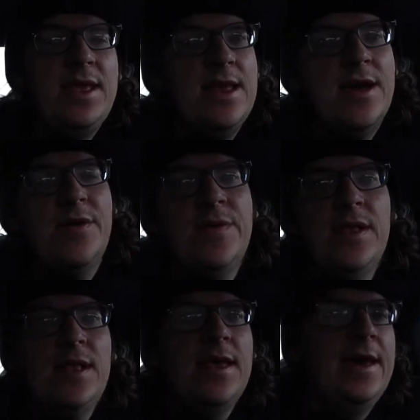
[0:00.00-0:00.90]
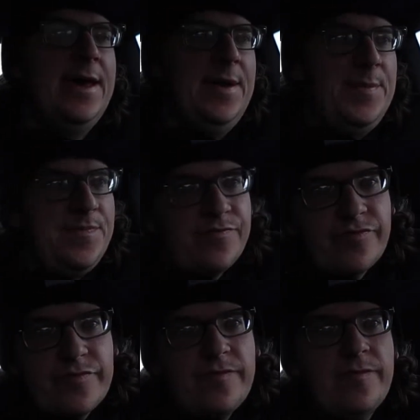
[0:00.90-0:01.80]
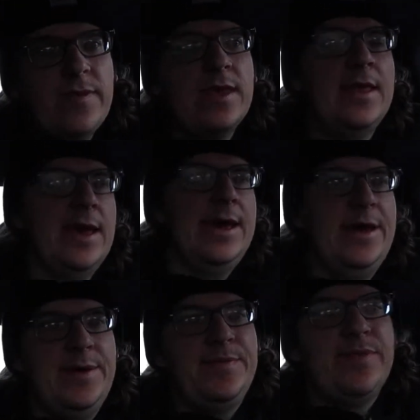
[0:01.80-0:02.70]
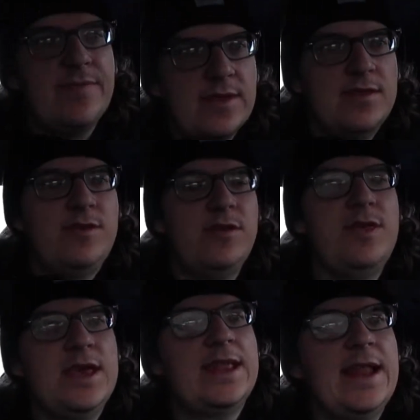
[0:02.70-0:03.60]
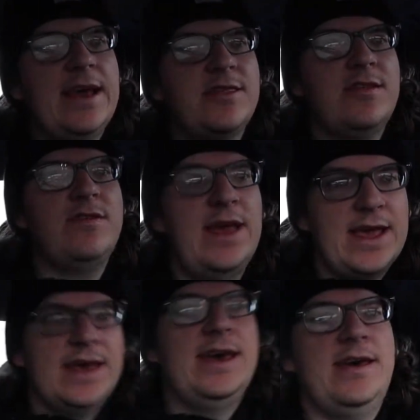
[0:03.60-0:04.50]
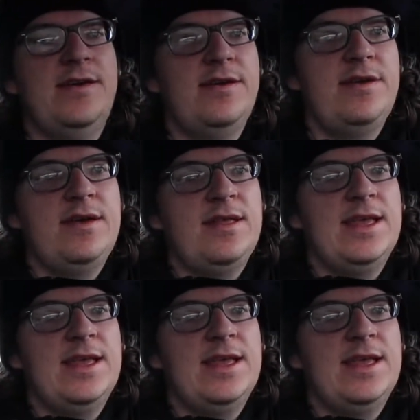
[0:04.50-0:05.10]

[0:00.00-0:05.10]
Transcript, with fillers: me know. Uh, uh, do you think that I should do like a